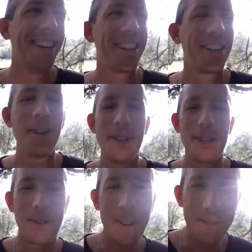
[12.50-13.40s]
Kurt
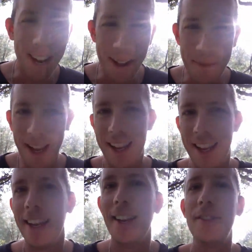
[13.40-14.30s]
just screamed it at me.
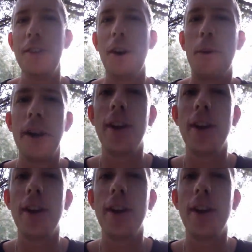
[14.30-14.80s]
So we're